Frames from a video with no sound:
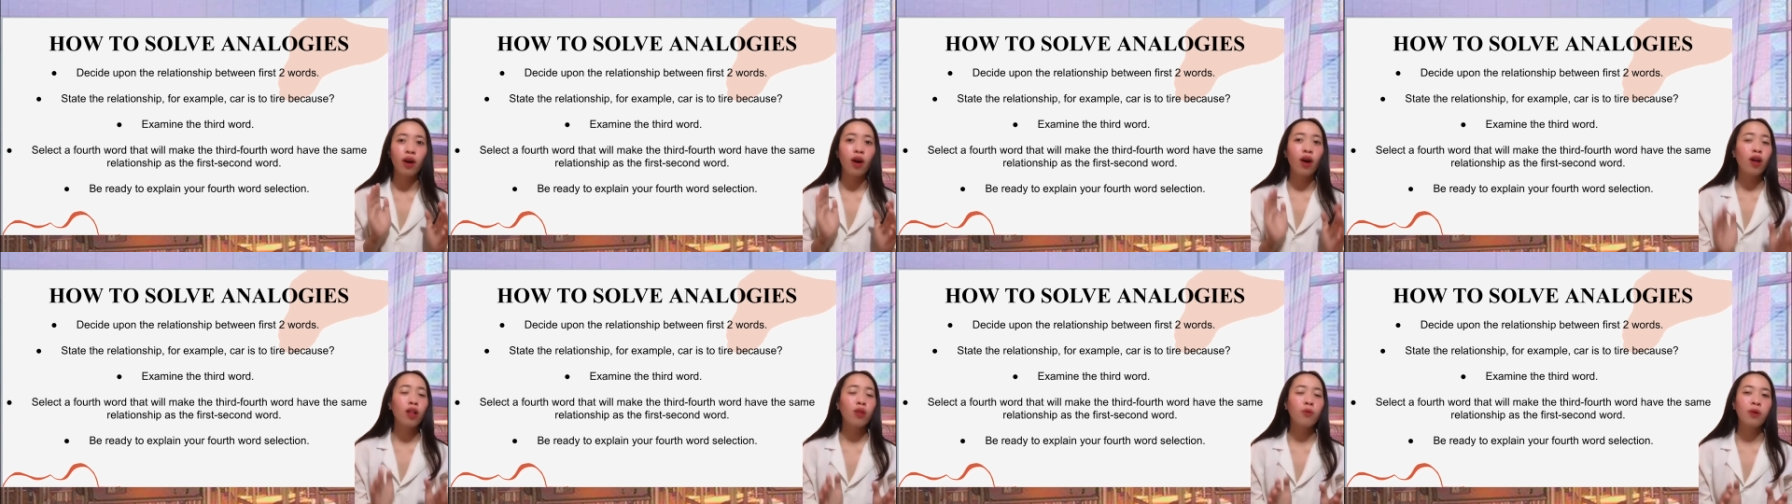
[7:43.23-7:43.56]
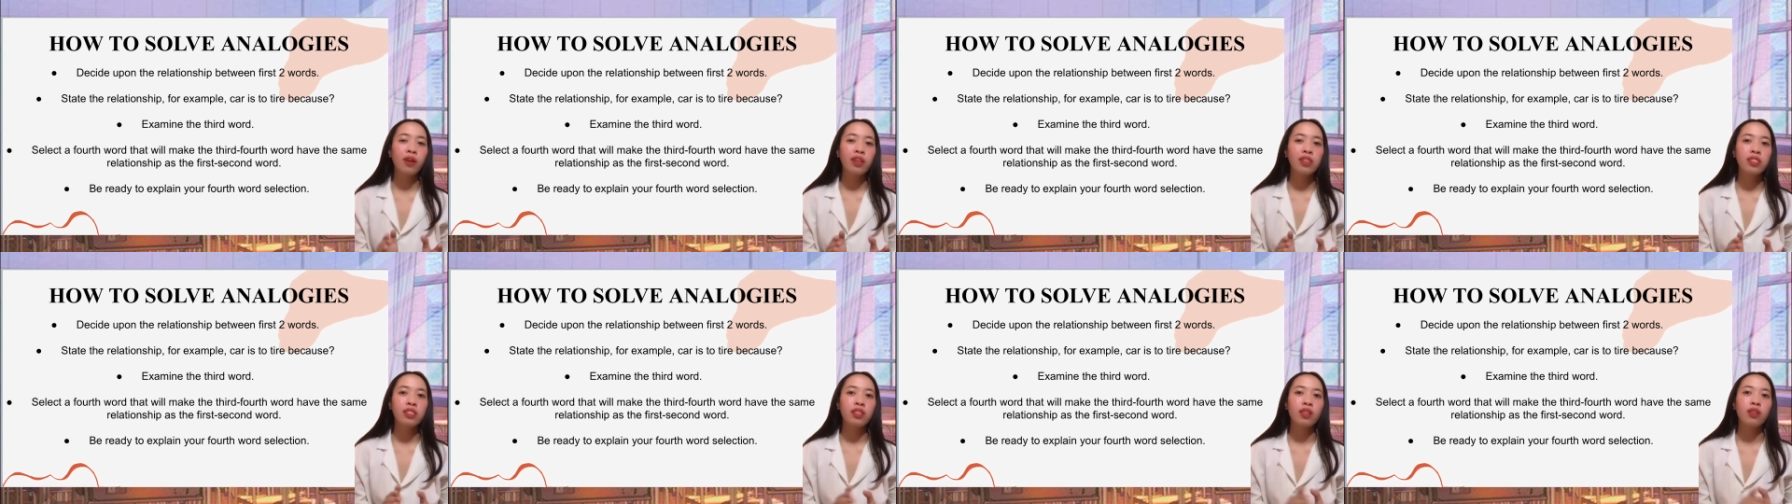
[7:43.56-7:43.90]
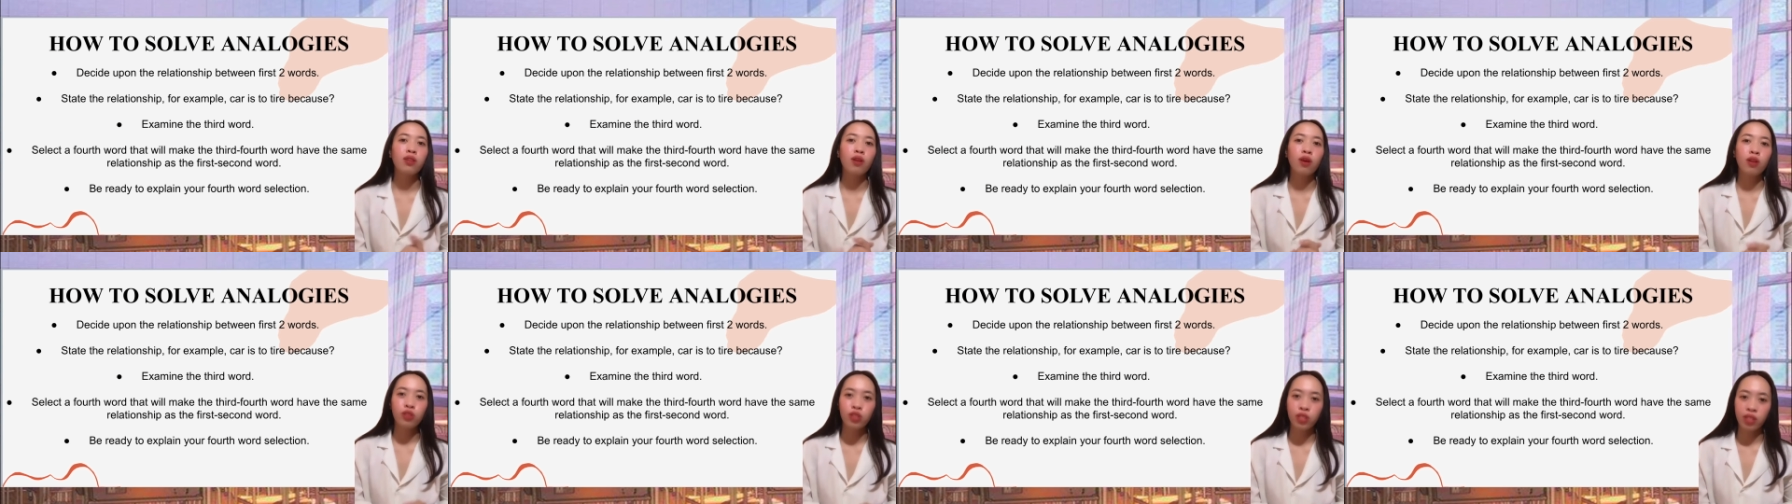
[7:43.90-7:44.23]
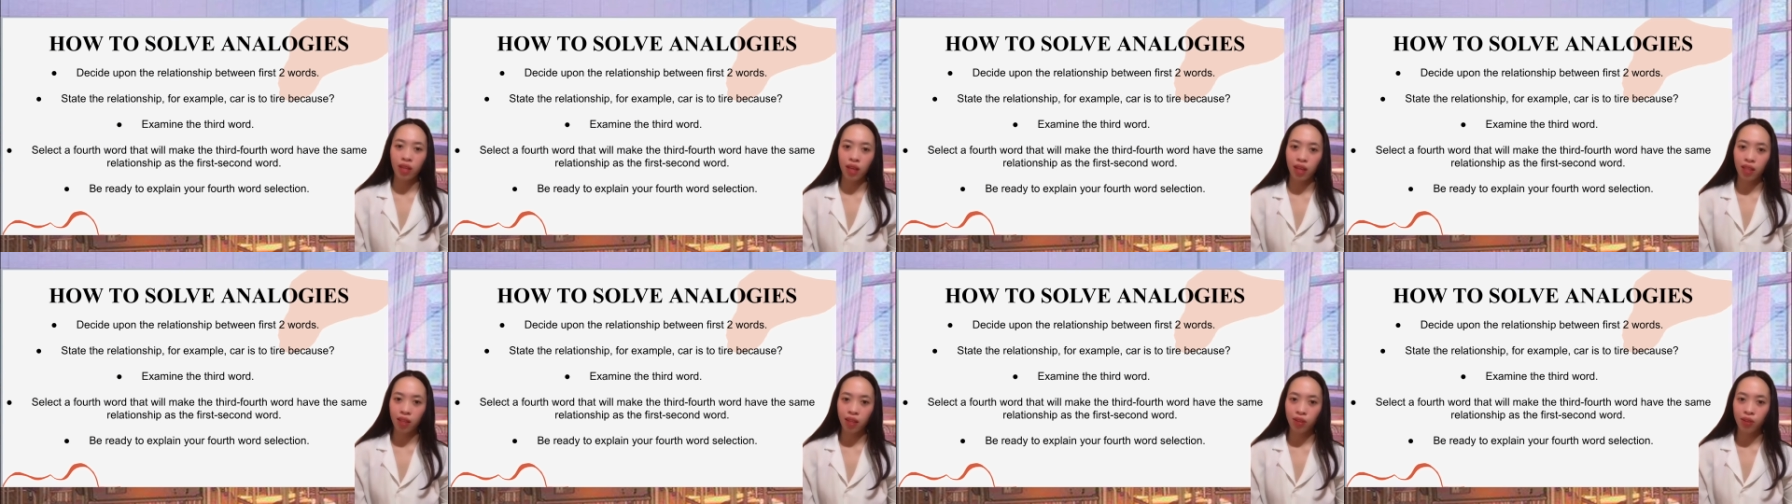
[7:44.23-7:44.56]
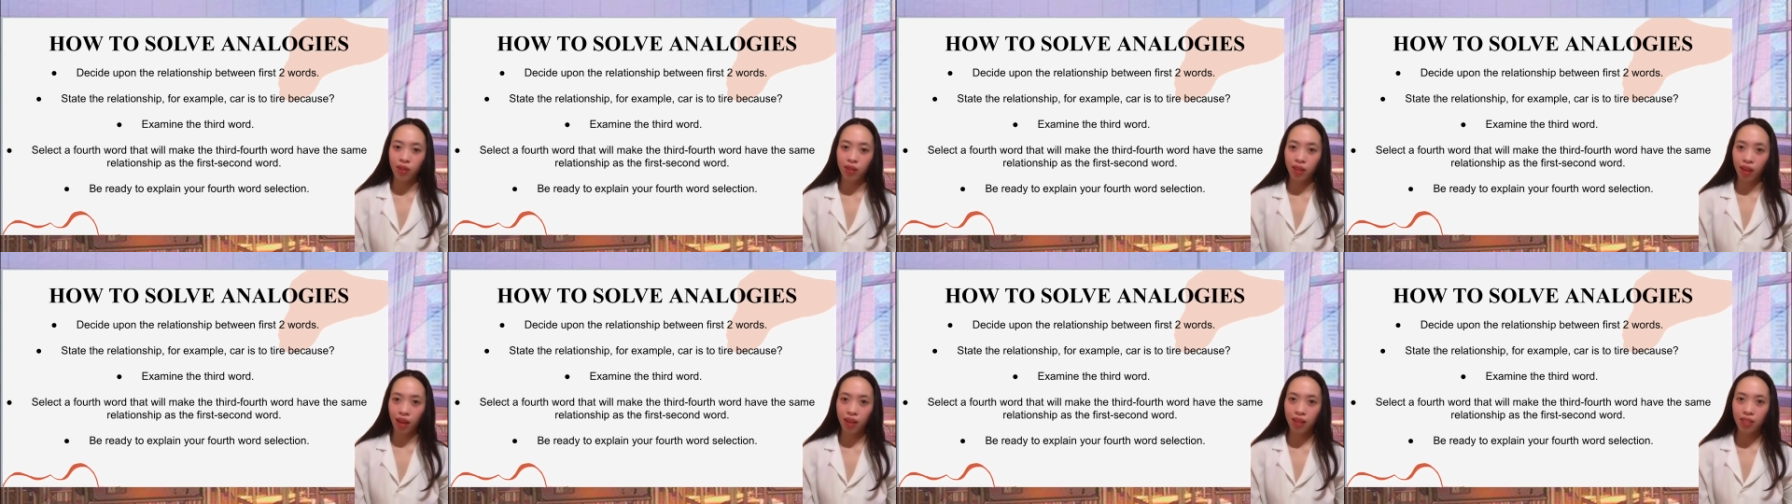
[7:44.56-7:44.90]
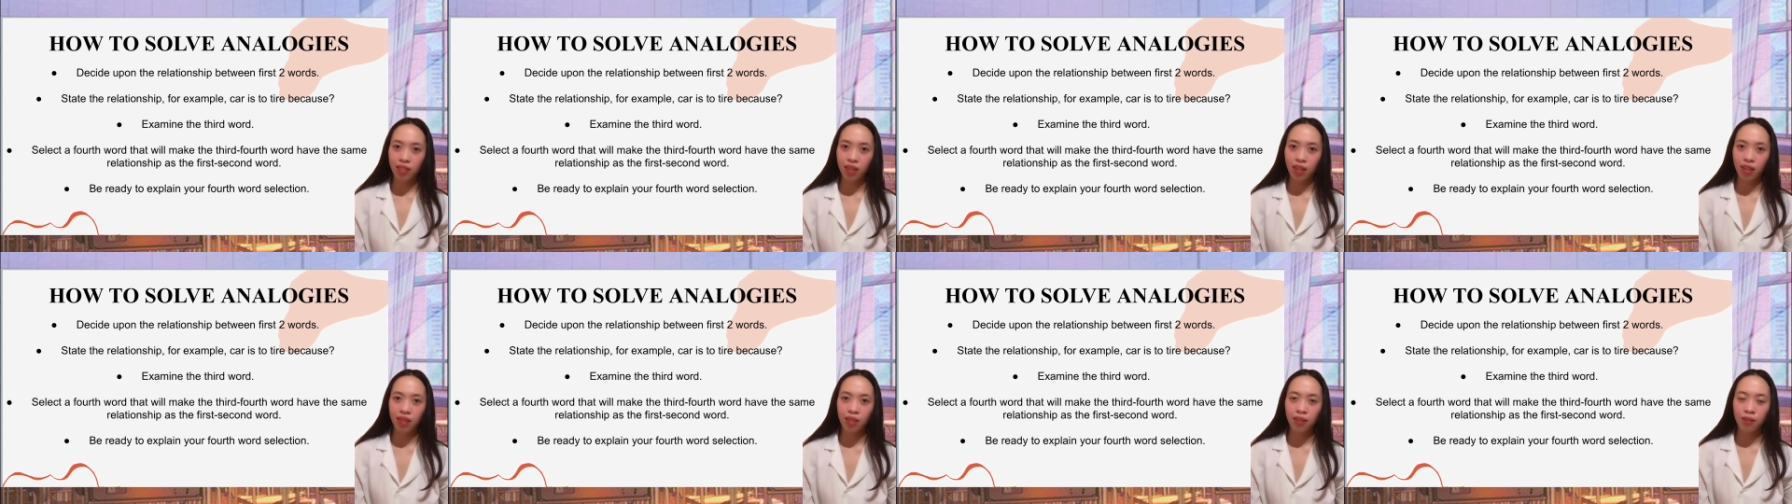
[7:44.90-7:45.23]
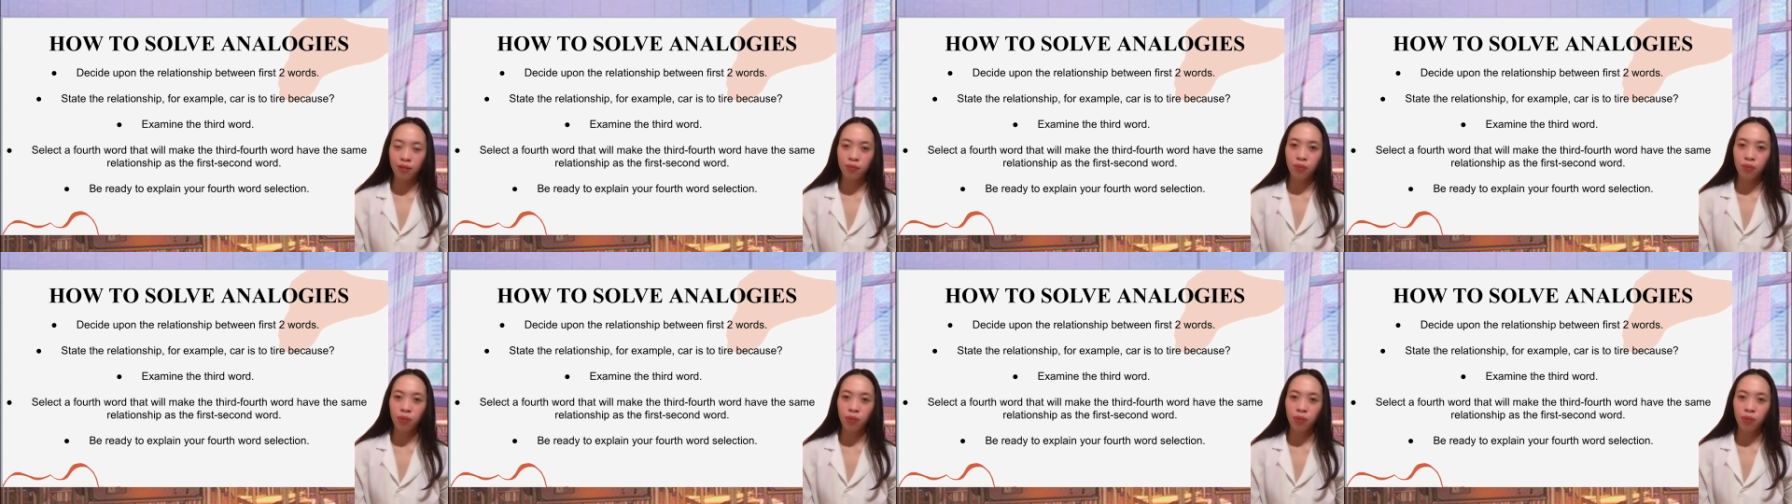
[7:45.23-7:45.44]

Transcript: always logically related.